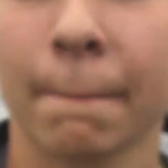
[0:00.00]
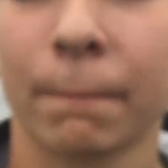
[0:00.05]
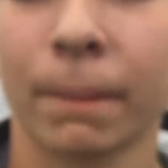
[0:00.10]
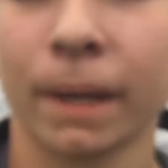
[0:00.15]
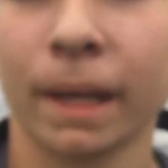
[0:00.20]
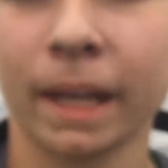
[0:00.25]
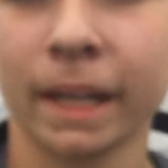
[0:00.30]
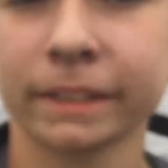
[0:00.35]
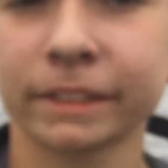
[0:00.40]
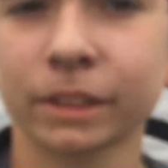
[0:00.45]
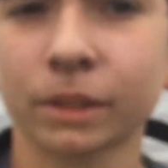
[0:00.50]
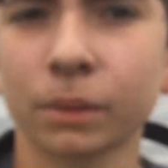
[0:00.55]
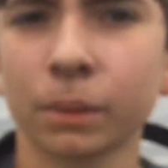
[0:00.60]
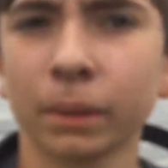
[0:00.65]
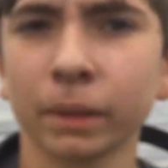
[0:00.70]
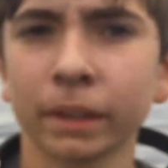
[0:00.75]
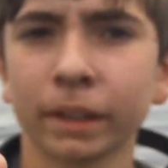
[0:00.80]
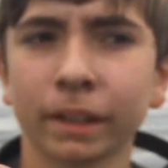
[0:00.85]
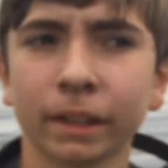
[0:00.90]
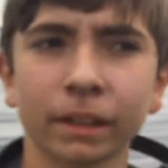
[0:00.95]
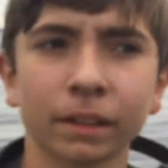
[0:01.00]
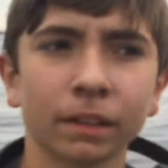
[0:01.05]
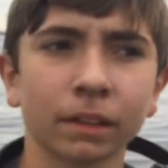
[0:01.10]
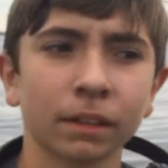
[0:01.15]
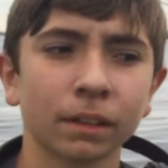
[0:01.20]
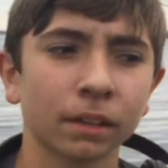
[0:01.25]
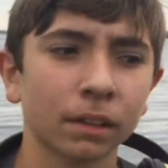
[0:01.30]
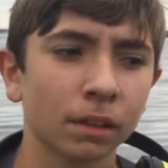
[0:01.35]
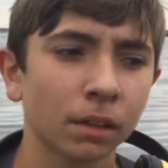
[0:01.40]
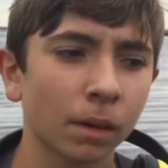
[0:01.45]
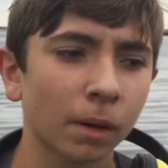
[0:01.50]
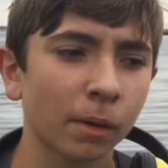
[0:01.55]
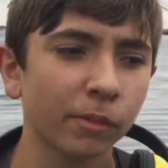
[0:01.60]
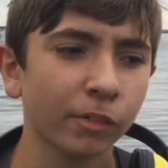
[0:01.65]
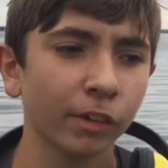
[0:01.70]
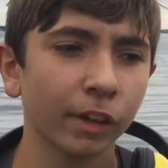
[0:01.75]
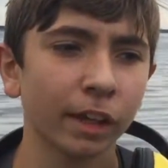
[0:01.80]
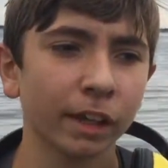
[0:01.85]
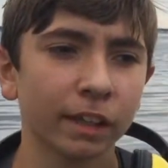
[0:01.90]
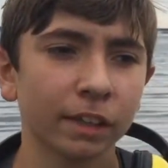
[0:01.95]
But hey, it's a quarter.
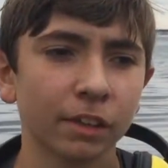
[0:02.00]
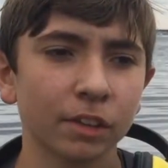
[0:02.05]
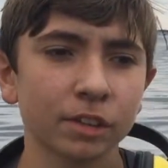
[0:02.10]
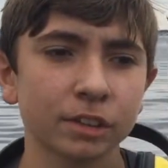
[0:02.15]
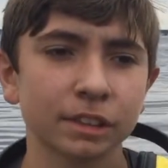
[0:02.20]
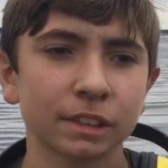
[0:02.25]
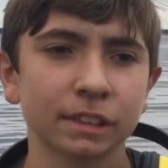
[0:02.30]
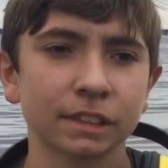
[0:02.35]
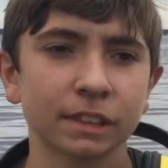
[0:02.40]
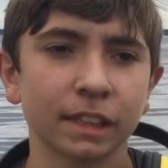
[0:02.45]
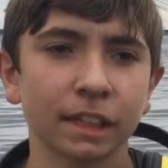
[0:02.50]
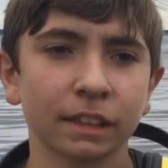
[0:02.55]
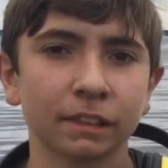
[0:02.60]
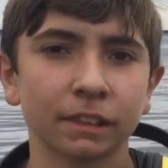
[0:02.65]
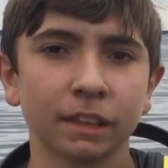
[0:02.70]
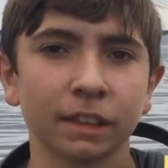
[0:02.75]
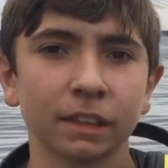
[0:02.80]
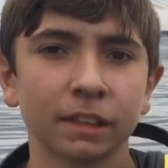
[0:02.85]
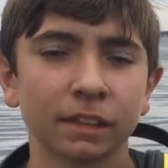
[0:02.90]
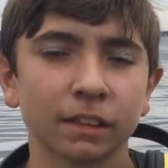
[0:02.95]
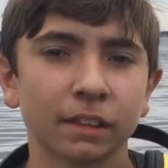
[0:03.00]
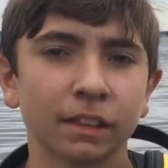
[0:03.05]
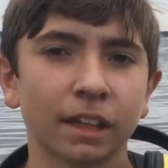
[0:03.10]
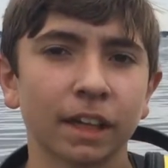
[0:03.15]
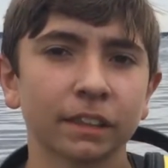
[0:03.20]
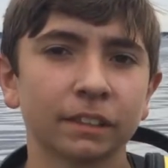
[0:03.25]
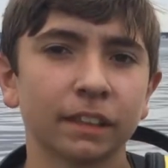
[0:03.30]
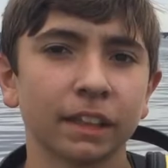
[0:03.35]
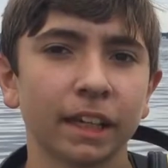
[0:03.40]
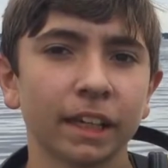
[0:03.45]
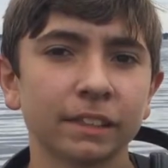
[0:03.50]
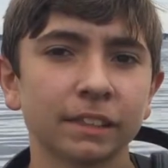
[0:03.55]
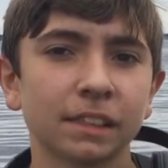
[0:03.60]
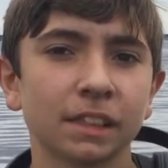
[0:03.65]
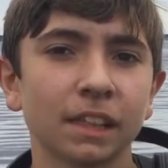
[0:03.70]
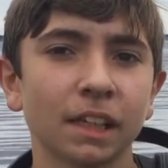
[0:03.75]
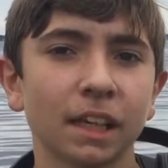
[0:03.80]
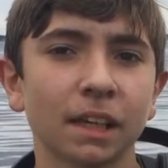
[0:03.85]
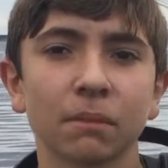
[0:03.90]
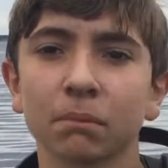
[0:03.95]
Hopefully I can use this at the at the
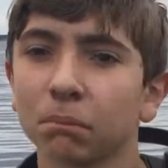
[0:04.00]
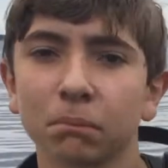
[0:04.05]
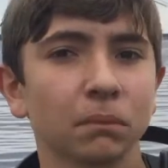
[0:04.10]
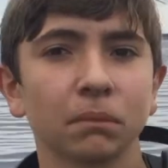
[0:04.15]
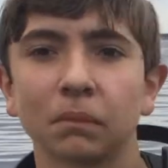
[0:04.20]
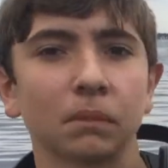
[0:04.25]
ATM.